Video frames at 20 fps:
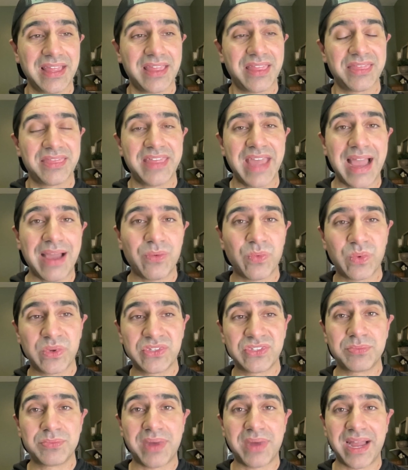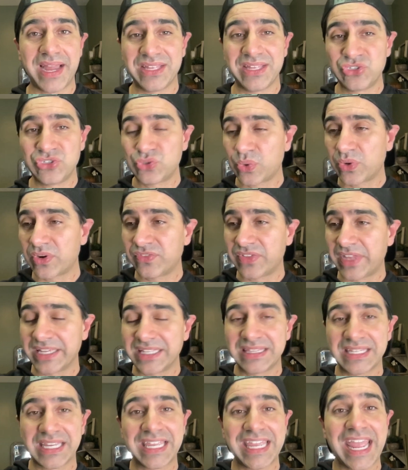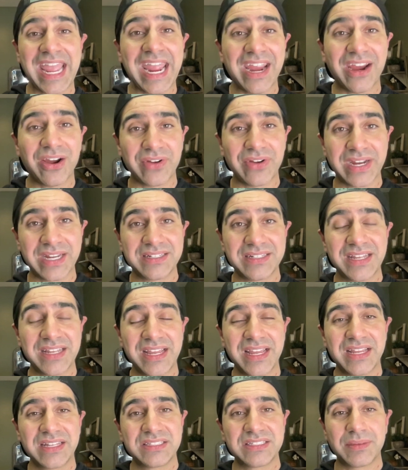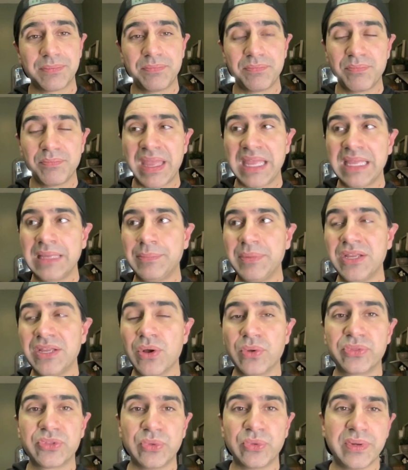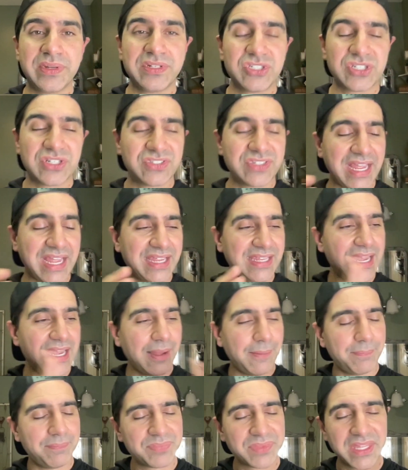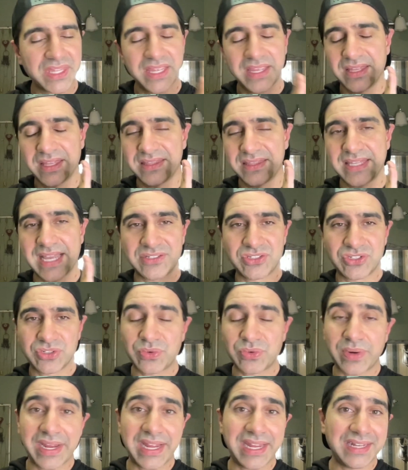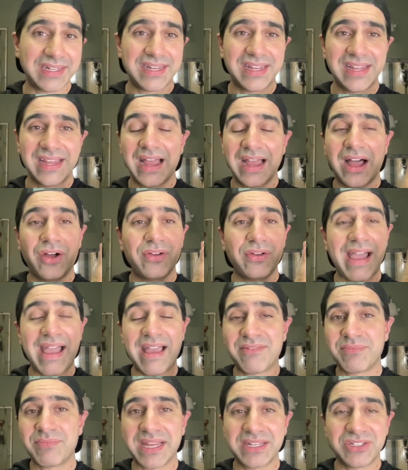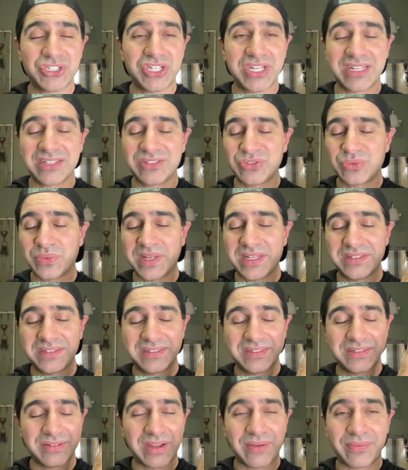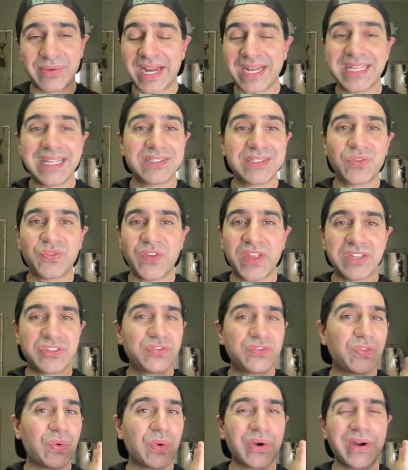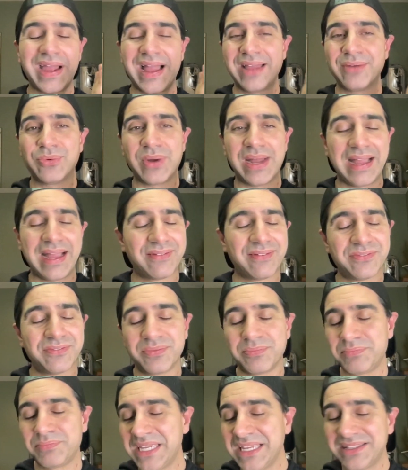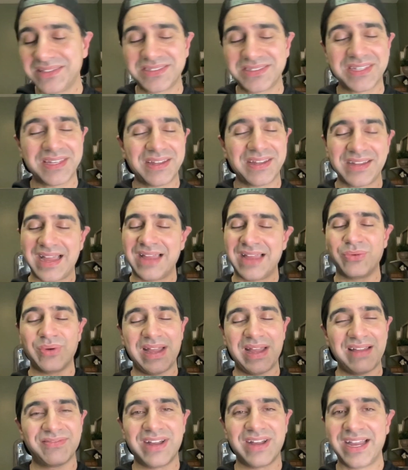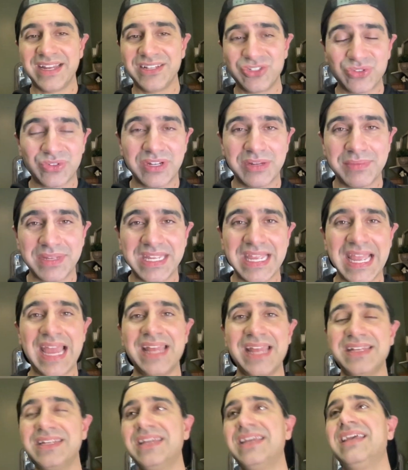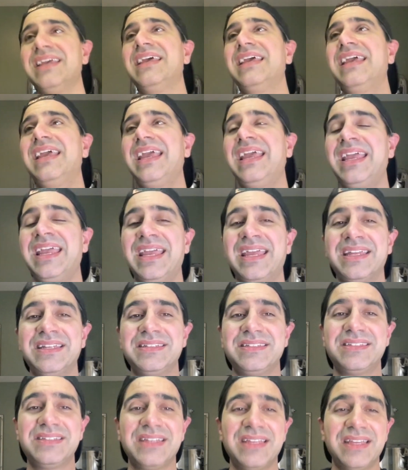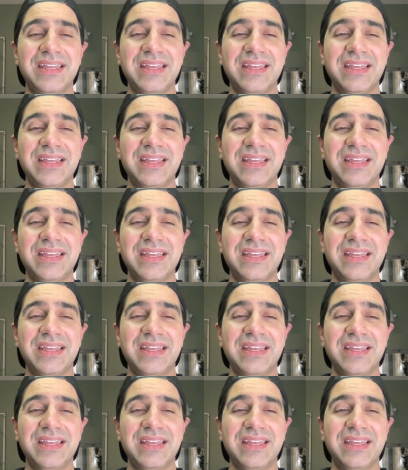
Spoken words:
that was my sort of like the carrot to make me go through and just say, yep, that's great. I'll have my chance when I get to phase 4. I will have pizza, I will have ice cream again, and